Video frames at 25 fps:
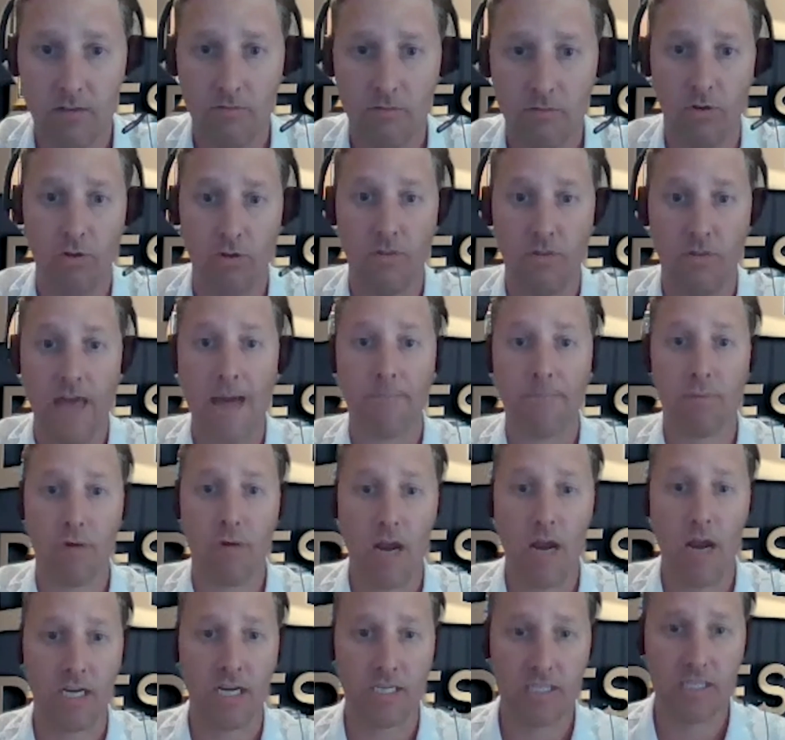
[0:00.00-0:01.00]
Well, that
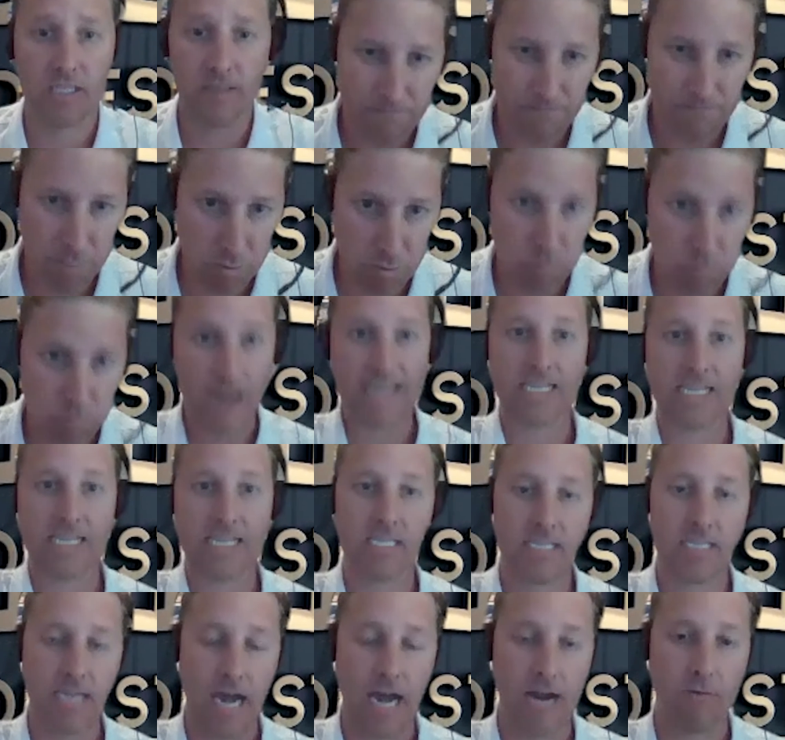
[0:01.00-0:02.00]
product price
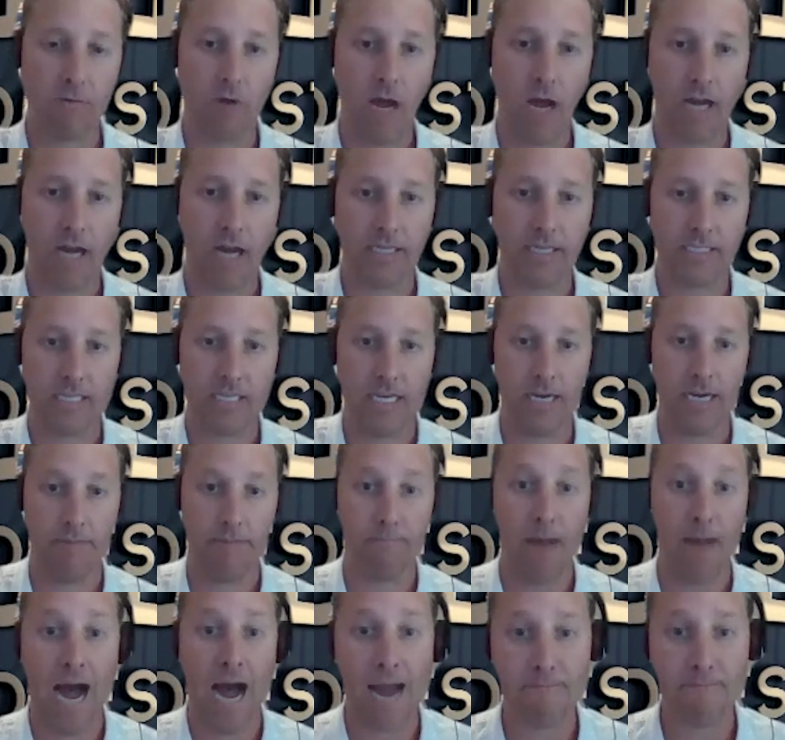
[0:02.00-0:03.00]
skyrockets. And
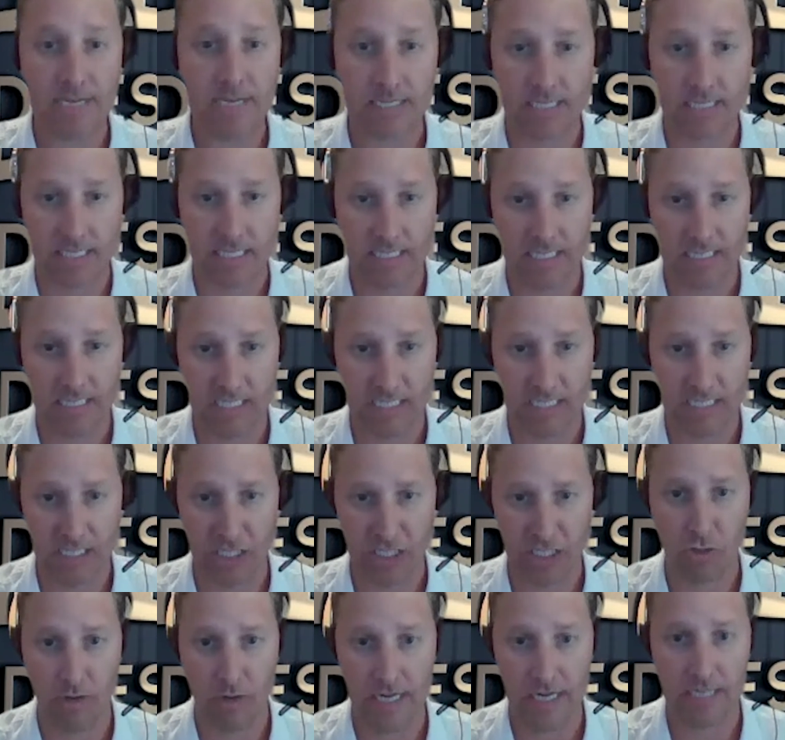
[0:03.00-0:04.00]
then my business is the
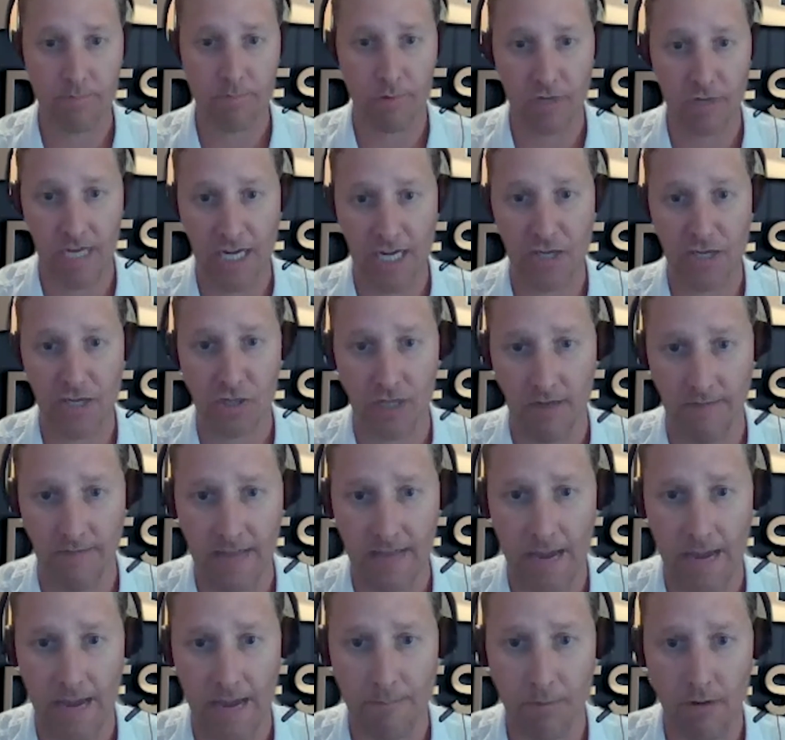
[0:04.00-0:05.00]
transportation of
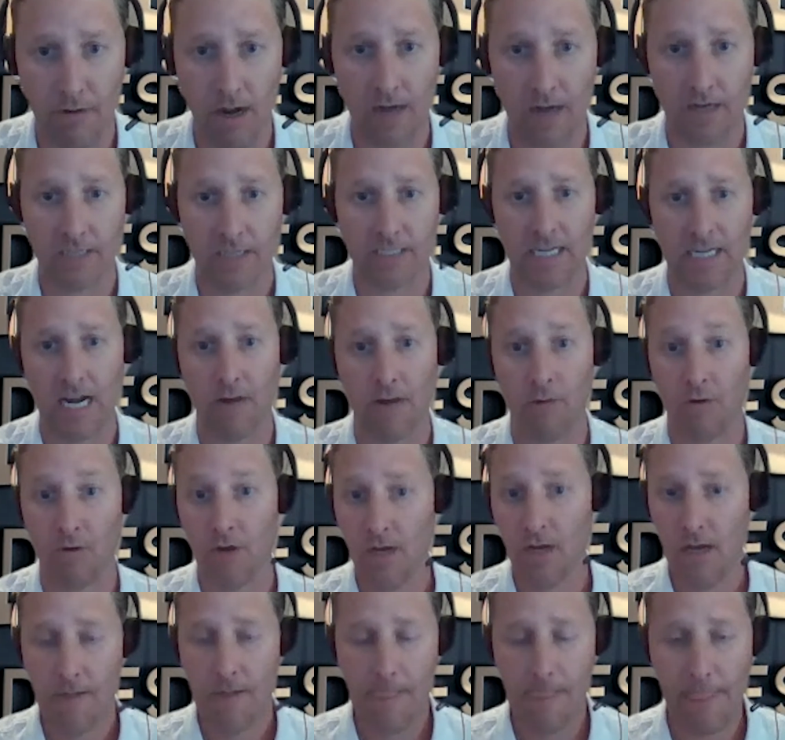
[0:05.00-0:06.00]
that product. And
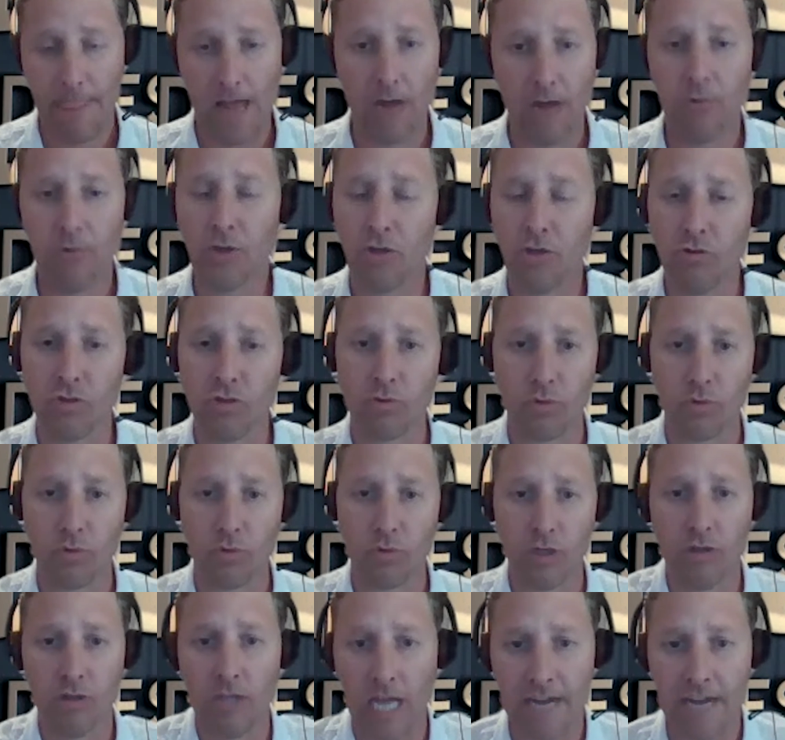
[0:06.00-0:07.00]
I will use
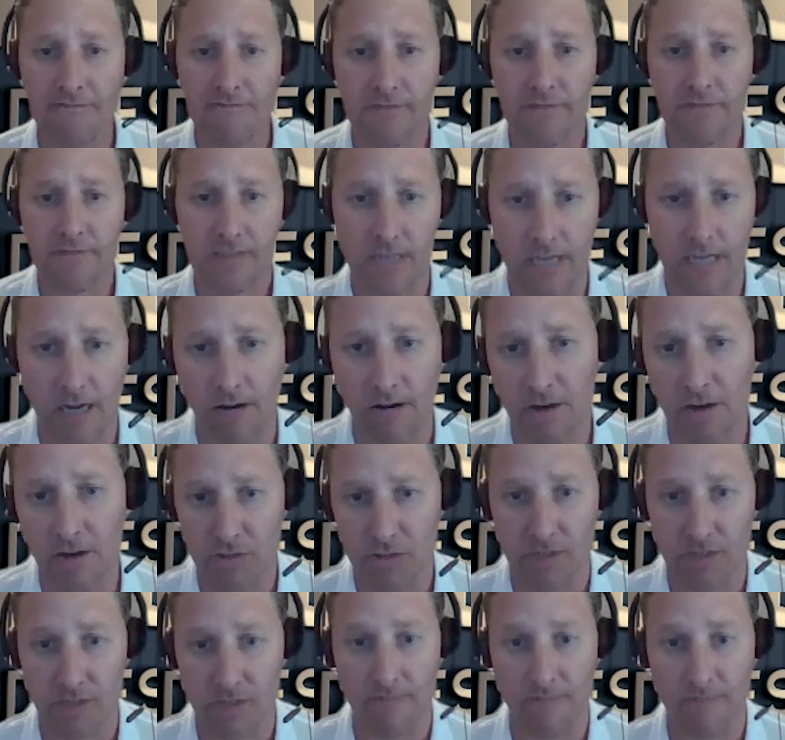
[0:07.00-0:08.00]
real life
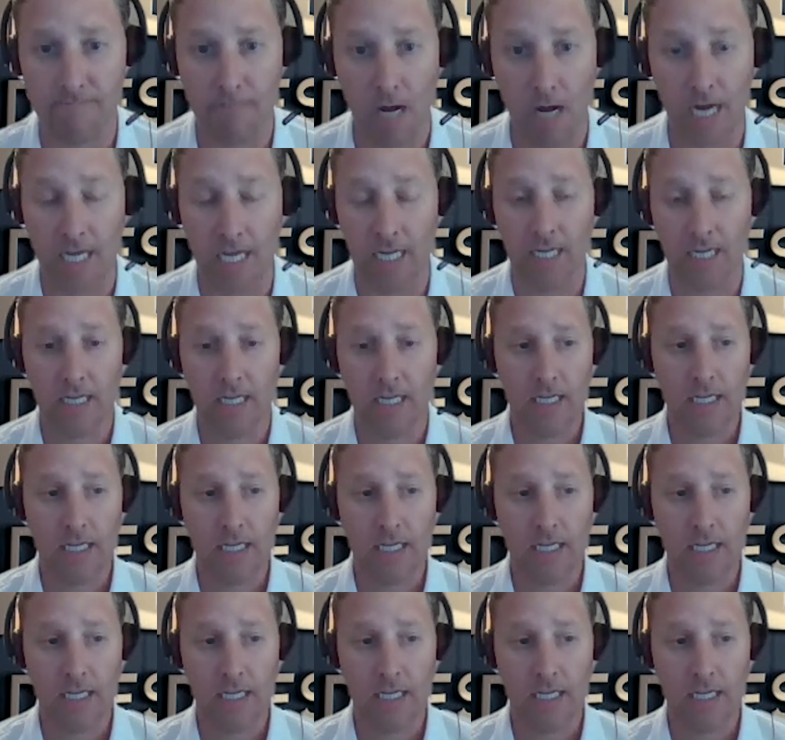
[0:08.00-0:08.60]
scenarios of money.